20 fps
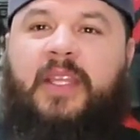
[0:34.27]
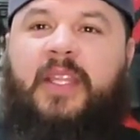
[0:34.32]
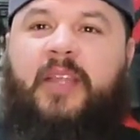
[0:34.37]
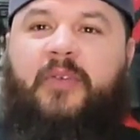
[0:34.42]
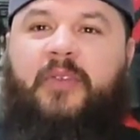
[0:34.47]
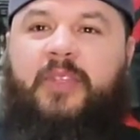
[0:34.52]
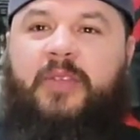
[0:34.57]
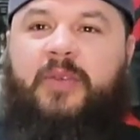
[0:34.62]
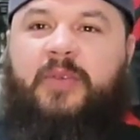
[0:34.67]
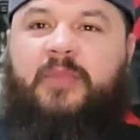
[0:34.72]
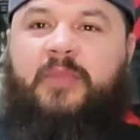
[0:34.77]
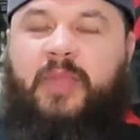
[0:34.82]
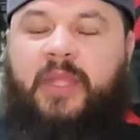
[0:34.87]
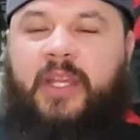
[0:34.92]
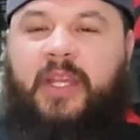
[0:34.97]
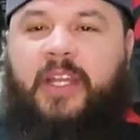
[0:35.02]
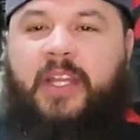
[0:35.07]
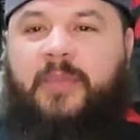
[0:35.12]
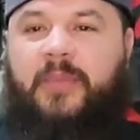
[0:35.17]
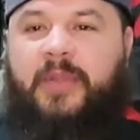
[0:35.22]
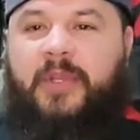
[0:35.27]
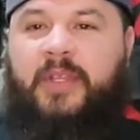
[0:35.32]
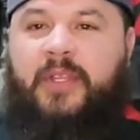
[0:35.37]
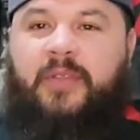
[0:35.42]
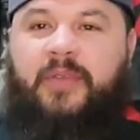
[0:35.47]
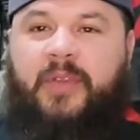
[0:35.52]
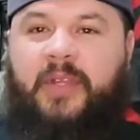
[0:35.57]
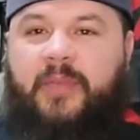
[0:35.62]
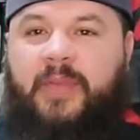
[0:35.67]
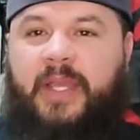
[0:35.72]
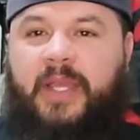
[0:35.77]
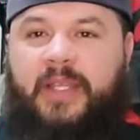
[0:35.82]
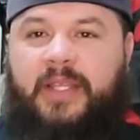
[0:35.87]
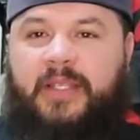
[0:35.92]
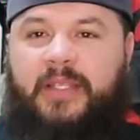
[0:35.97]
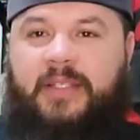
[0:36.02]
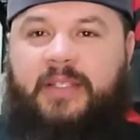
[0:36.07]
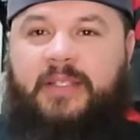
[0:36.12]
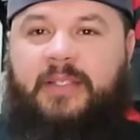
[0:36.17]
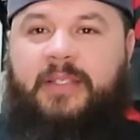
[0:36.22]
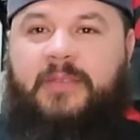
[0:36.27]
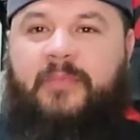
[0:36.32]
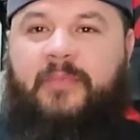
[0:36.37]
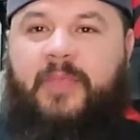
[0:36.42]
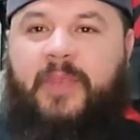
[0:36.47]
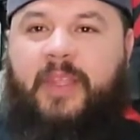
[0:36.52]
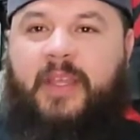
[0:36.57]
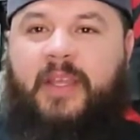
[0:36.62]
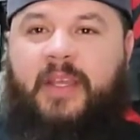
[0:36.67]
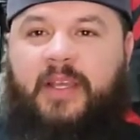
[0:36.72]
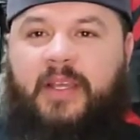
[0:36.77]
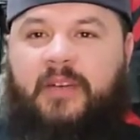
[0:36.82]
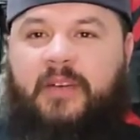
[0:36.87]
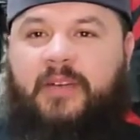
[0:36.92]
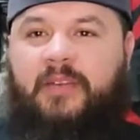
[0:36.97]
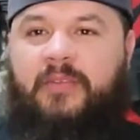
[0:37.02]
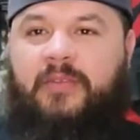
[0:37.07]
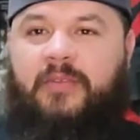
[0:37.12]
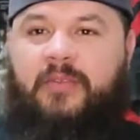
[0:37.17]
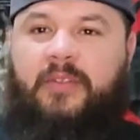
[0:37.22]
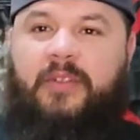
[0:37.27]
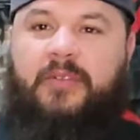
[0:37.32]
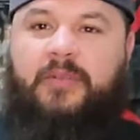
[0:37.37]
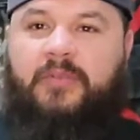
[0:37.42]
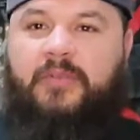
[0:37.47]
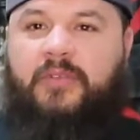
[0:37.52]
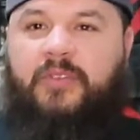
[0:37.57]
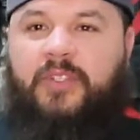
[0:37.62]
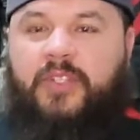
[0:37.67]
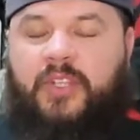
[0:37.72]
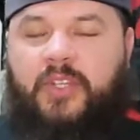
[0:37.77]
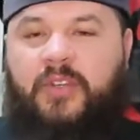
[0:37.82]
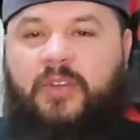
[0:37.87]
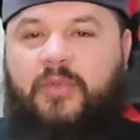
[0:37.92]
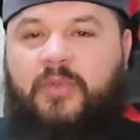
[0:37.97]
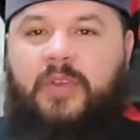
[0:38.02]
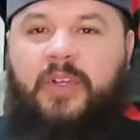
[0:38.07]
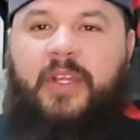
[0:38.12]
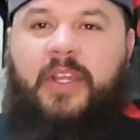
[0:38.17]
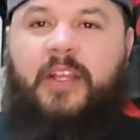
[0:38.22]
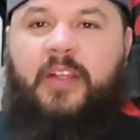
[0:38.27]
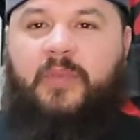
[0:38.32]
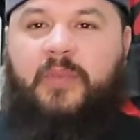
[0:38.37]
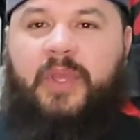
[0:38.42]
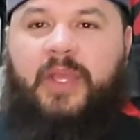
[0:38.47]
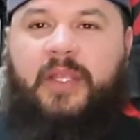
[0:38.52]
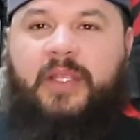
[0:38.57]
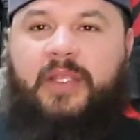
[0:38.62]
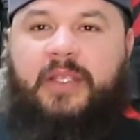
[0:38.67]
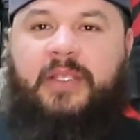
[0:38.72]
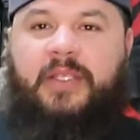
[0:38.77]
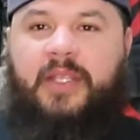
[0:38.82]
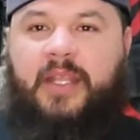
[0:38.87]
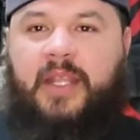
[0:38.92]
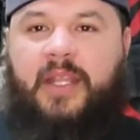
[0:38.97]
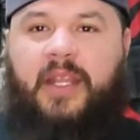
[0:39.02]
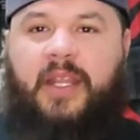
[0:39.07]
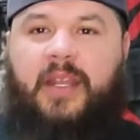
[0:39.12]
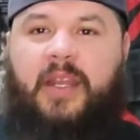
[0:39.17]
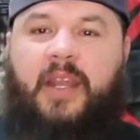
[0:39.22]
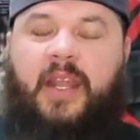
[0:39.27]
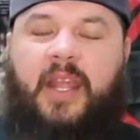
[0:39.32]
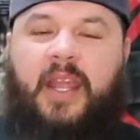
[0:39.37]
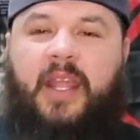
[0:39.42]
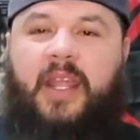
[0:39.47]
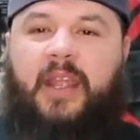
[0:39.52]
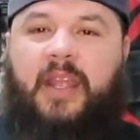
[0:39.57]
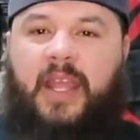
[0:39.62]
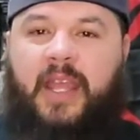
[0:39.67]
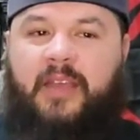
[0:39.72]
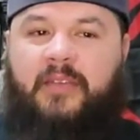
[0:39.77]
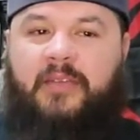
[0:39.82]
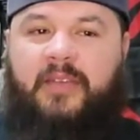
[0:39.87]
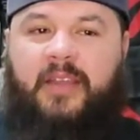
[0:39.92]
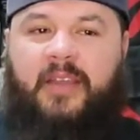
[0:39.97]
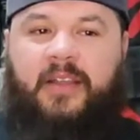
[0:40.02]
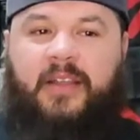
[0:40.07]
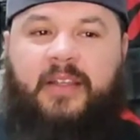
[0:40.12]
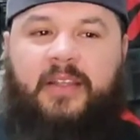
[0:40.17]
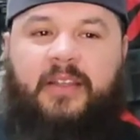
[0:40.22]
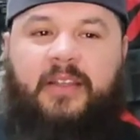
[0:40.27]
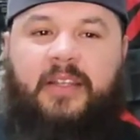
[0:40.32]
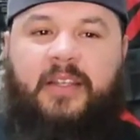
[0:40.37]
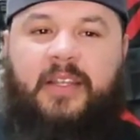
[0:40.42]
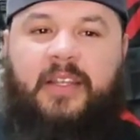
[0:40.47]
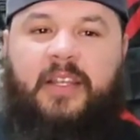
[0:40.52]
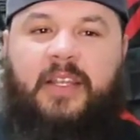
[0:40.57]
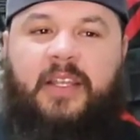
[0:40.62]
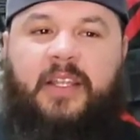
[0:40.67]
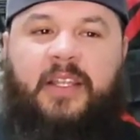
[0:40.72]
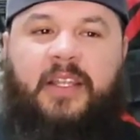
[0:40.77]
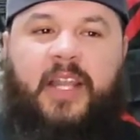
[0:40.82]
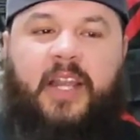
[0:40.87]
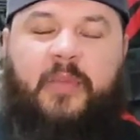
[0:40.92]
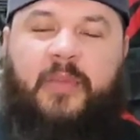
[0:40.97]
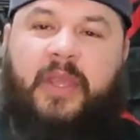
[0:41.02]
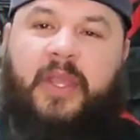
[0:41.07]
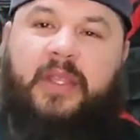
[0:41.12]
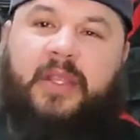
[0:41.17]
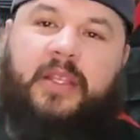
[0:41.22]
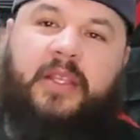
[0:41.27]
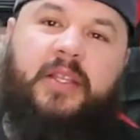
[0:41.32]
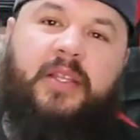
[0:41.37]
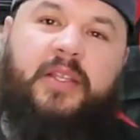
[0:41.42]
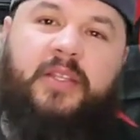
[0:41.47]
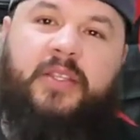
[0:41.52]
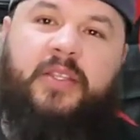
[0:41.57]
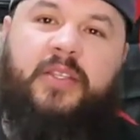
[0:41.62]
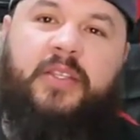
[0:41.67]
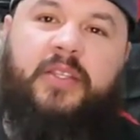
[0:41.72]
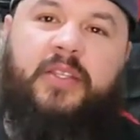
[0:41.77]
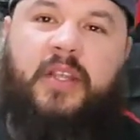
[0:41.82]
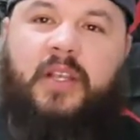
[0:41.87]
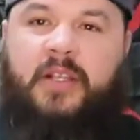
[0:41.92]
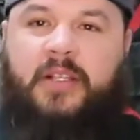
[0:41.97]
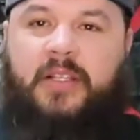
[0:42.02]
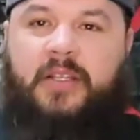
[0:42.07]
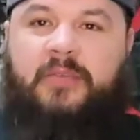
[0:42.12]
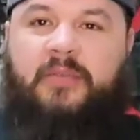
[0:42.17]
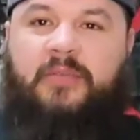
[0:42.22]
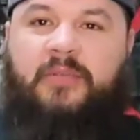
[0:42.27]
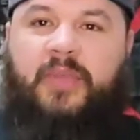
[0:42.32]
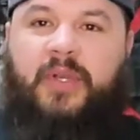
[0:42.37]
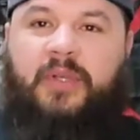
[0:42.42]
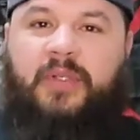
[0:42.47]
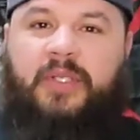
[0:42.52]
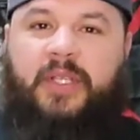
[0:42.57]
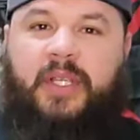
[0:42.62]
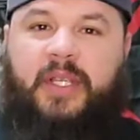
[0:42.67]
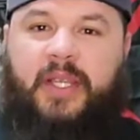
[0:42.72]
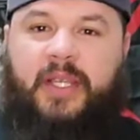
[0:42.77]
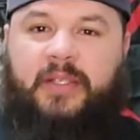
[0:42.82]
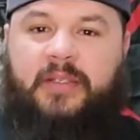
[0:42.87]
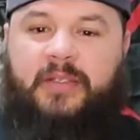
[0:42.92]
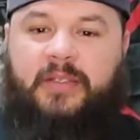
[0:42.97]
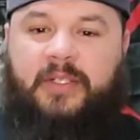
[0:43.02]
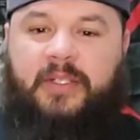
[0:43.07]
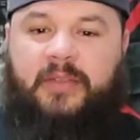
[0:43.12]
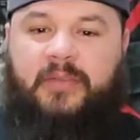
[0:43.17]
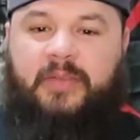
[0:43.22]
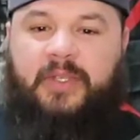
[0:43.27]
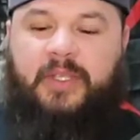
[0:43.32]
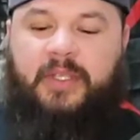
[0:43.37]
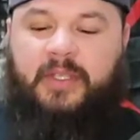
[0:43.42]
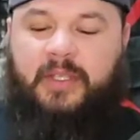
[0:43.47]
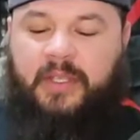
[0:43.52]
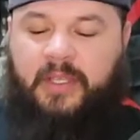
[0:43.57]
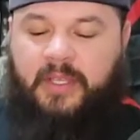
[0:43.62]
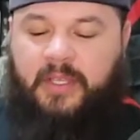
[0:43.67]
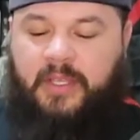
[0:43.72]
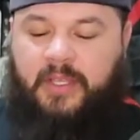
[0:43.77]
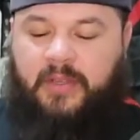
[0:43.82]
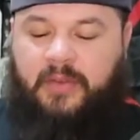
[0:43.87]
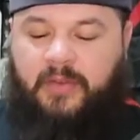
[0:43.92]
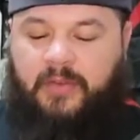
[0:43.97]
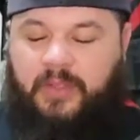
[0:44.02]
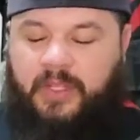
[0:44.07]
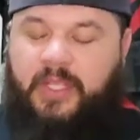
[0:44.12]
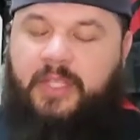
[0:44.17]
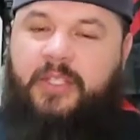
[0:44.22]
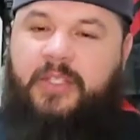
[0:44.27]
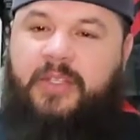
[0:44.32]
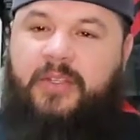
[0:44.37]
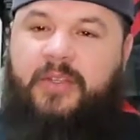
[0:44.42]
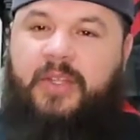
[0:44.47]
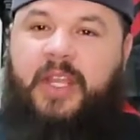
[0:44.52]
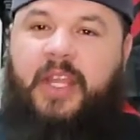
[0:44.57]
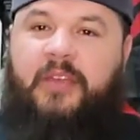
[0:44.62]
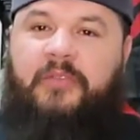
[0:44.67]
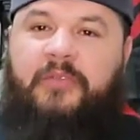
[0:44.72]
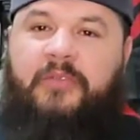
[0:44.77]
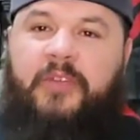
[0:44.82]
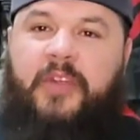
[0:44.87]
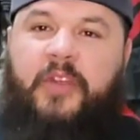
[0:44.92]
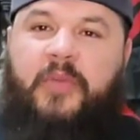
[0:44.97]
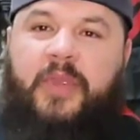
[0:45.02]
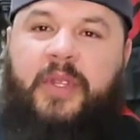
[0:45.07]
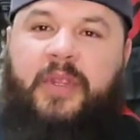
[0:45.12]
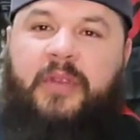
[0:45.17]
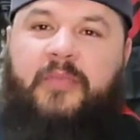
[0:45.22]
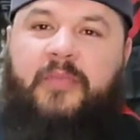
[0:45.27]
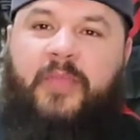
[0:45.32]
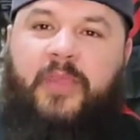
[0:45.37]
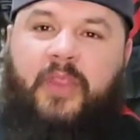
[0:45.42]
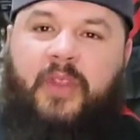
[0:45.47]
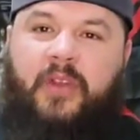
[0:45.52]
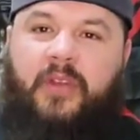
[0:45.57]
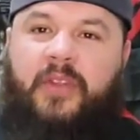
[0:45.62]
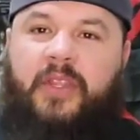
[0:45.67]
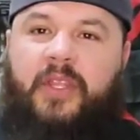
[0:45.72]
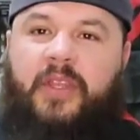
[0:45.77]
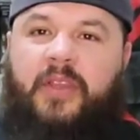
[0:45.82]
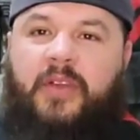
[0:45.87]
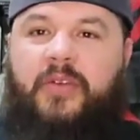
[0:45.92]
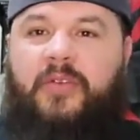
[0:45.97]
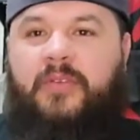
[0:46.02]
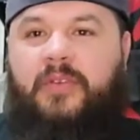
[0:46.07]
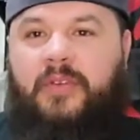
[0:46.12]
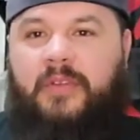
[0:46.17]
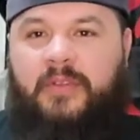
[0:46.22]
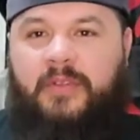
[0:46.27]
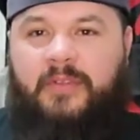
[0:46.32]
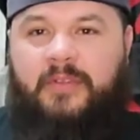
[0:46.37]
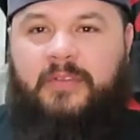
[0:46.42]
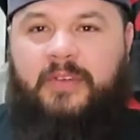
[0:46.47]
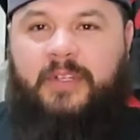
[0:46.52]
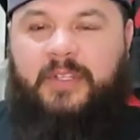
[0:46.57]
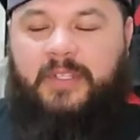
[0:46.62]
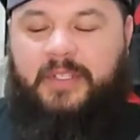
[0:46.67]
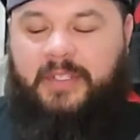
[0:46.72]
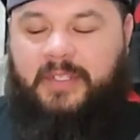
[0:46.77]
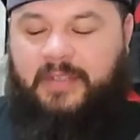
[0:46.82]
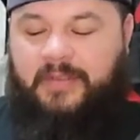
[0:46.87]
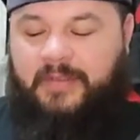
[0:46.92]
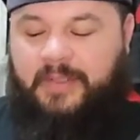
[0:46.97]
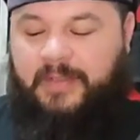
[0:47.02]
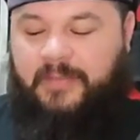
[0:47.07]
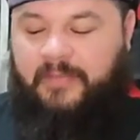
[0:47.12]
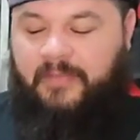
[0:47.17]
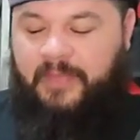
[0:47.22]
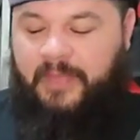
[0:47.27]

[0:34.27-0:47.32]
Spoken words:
And we split it up into 3 batches, or 2 1-gallon batches, and then a half-gallon that I made the chocolate Bochet Acerglyn with. Well, these two that I have in front of me are the oaked versions of it.